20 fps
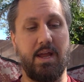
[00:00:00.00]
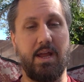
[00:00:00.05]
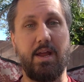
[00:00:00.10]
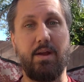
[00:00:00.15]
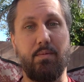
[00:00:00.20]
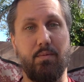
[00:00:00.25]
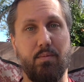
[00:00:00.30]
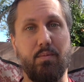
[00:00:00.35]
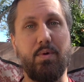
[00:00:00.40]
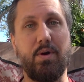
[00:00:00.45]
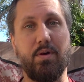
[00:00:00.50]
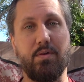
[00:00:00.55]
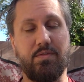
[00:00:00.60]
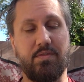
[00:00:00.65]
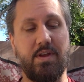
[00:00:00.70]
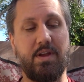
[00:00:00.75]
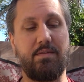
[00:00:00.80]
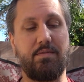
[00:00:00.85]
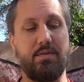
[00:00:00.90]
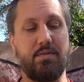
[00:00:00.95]
It will
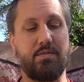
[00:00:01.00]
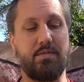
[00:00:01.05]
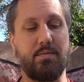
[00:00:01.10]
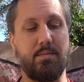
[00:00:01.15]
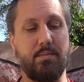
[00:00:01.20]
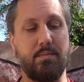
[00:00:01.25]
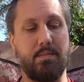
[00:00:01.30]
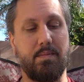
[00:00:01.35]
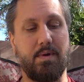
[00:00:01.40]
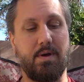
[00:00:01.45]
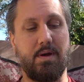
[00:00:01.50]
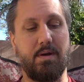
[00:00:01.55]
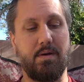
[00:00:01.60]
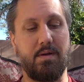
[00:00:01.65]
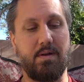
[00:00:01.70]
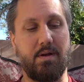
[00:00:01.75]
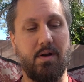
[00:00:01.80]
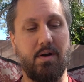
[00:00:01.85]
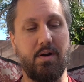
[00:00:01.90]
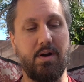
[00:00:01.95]
save you some
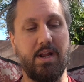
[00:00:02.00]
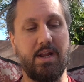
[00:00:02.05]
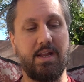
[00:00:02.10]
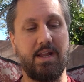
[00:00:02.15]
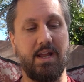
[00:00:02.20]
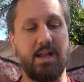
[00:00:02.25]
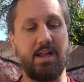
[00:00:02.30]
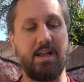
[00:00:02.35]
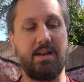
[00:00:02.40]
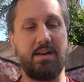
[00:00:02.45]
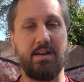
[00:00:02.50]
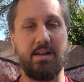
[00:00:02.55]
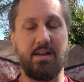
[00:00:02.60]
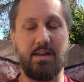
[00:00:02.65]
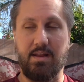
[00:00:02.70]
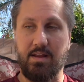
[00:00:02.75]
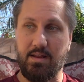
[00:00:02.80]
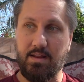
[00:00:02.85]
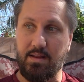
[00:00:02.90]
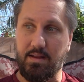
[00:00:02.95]
heartache and
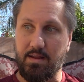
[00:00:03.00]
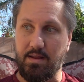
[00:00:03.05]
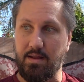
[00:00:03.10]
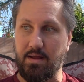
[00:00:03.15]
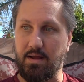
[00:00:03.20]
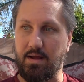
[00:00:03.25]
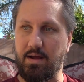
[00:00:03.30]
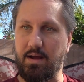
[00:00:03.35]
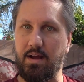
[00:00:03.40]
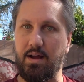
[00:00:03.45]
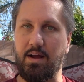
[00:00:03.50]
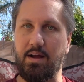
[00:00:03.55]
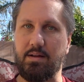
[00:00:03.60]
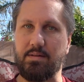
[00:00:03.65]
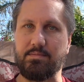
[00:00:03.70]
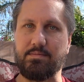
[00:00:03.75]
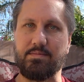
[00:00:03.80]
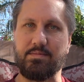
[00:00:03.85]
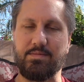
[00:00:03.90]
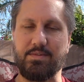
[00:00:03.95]

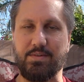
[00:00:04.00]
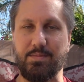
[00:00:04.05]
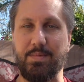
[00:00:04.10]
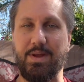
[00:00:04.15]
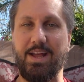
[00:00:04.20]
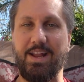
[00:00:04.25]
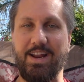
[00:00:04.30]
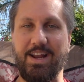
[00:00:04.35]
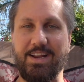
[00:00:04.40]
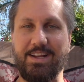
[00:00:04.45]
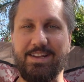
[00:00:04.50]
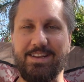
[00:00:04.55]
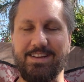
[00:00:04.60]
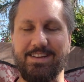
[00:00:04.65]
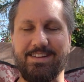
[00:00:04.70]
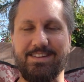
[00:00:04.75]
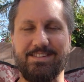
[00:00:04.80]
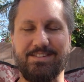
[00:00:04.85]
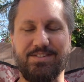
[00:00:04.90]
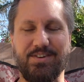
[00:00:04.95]
some headache.
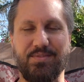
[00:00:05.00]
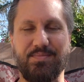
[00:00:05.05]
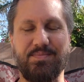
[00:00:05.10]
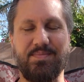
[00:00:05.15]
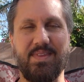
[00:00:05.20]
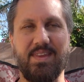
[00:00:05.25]
So